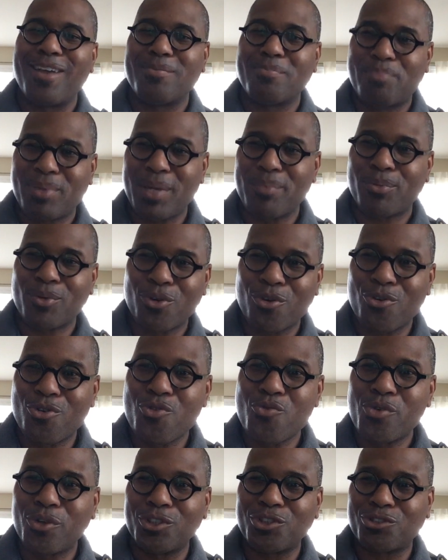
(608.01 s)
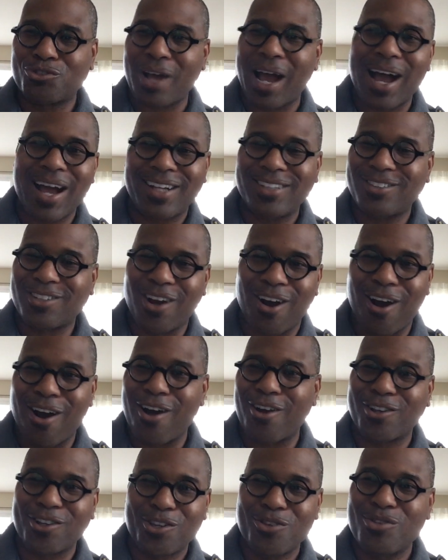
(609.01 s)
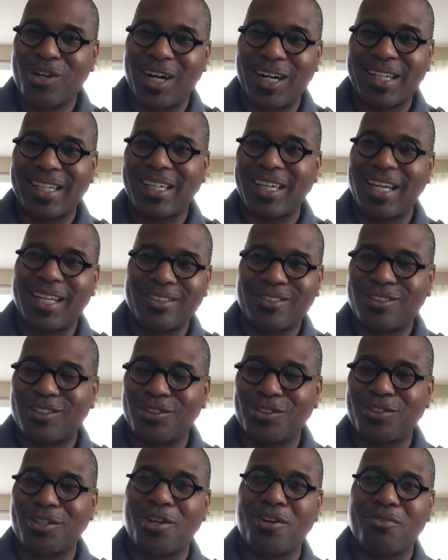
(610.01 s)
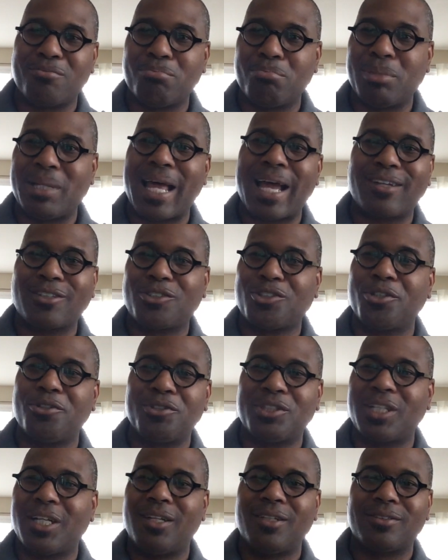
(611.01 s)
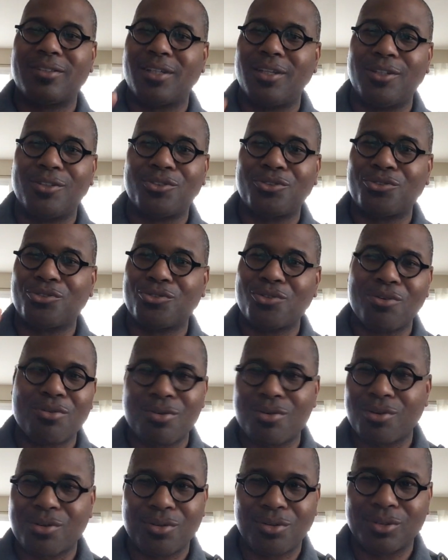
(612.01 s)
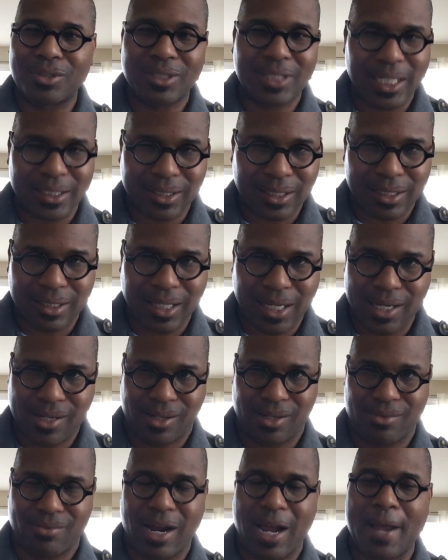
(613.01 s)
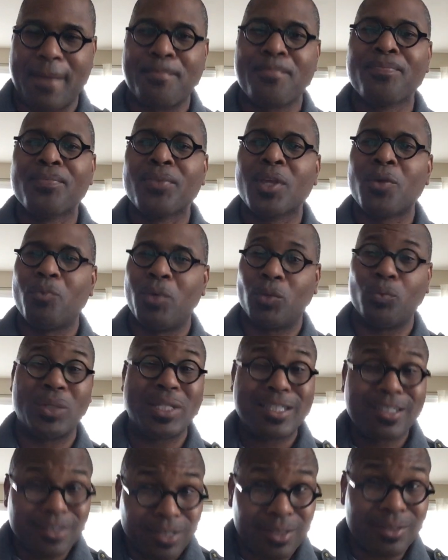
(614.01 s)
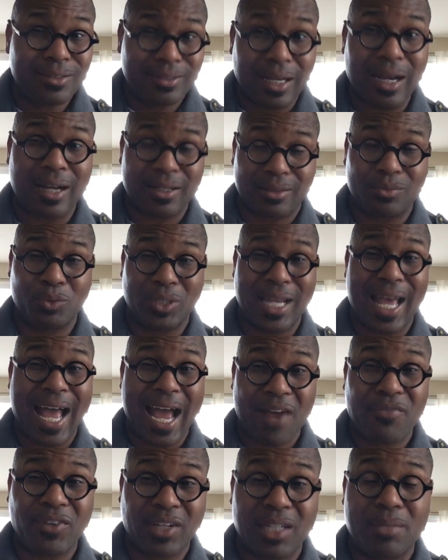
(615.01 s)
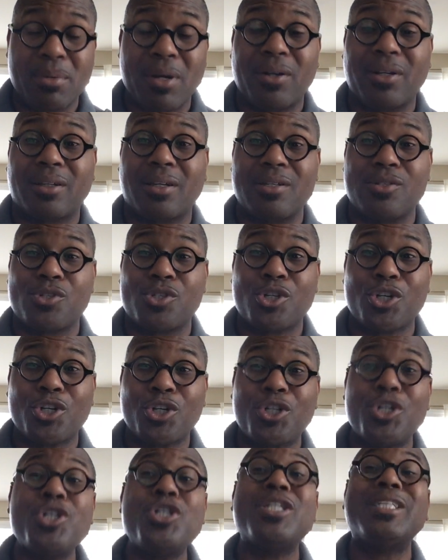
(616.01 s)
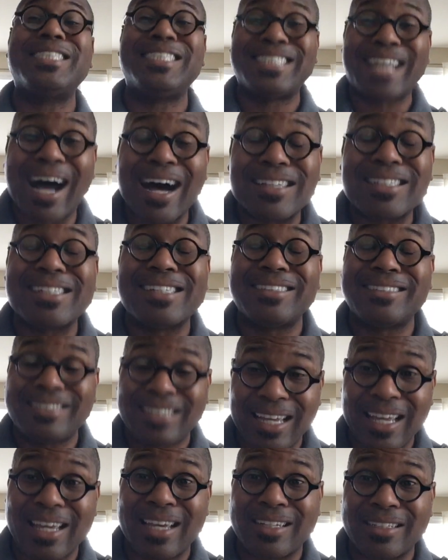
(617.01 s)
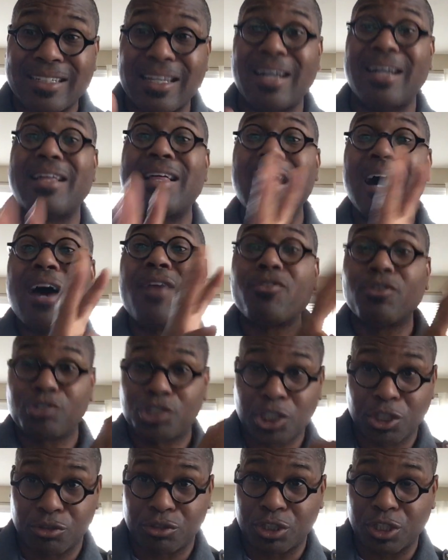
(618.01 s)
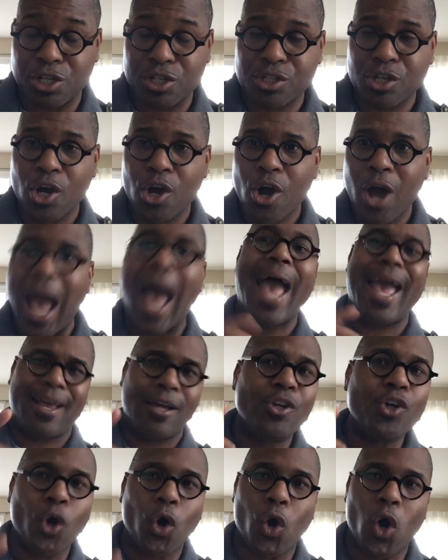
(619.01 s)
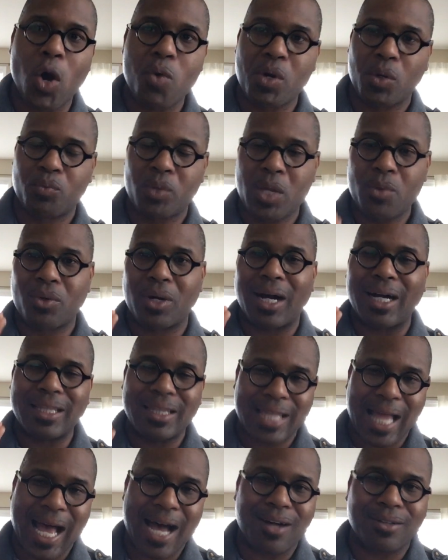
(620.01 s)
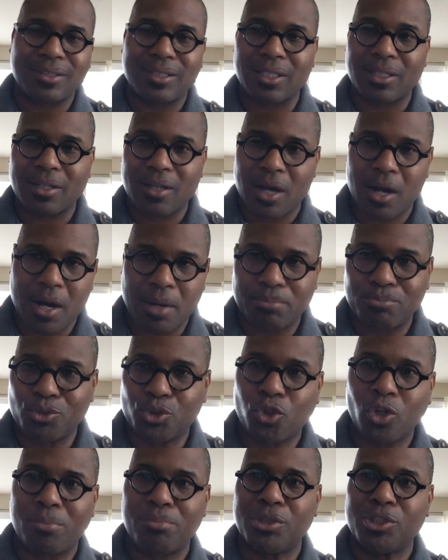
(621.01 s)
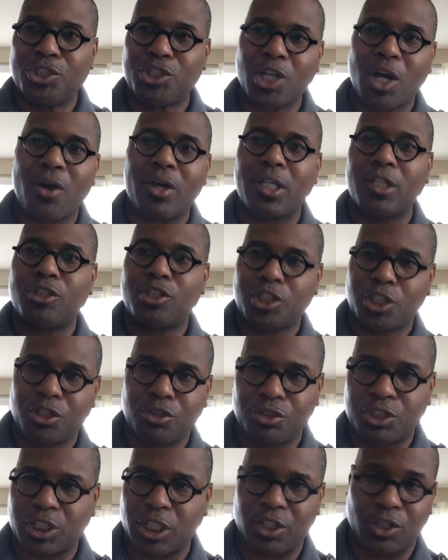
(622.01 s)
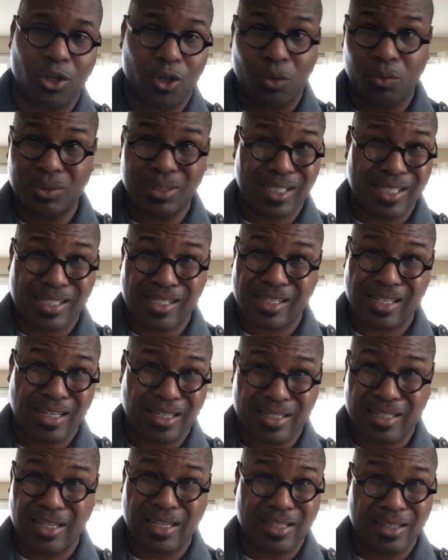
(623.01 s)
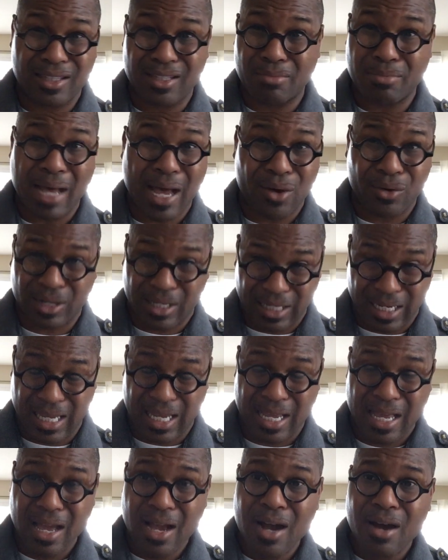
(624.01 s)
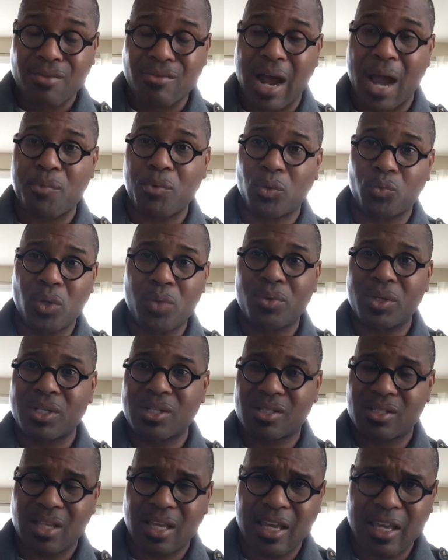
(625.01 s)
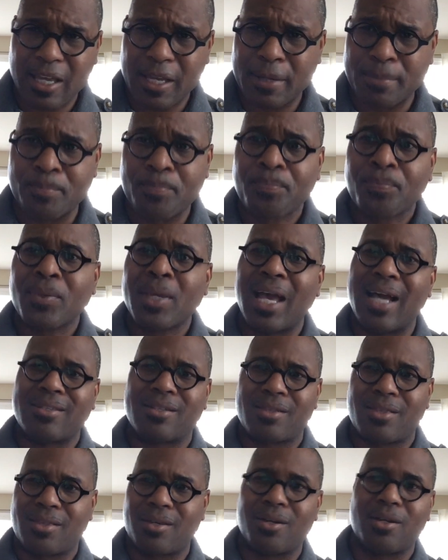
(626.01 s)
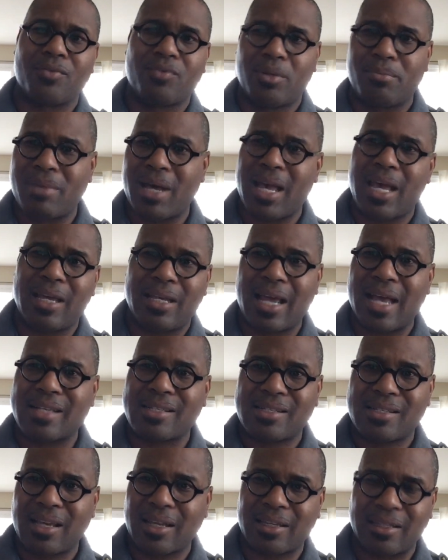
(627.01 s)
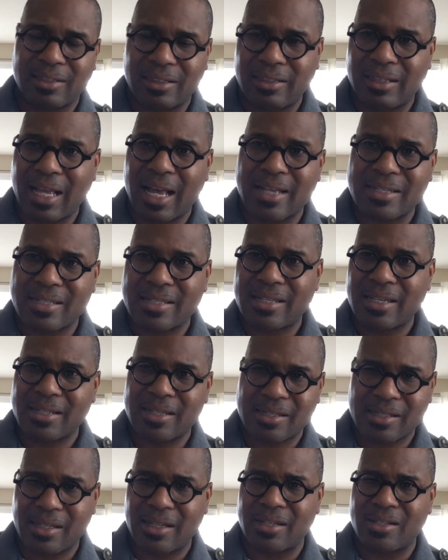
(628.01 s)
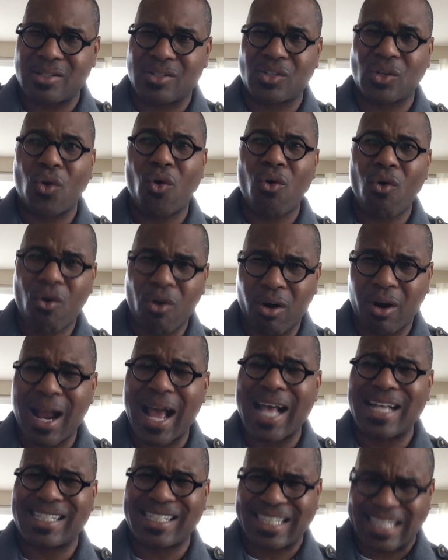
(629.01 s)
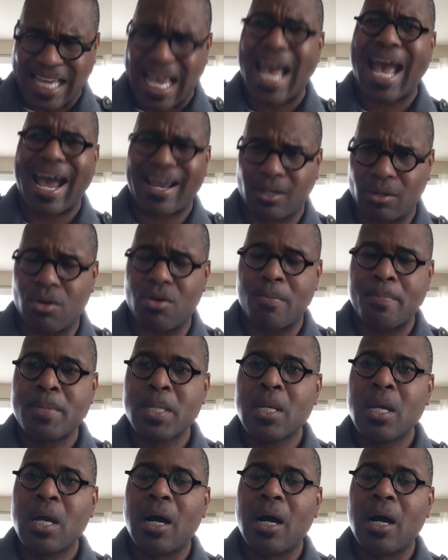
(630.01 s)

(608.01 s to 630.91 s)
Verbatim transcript: and people who will try to argue against the term black church. It is a historical designation, right? When we could not, when African Americans could not attend other churches and or when we were allowed to come to a majority church church and only sit in the balcony, right? When we were seen as a third of a man, as second class citizens, or as cattle,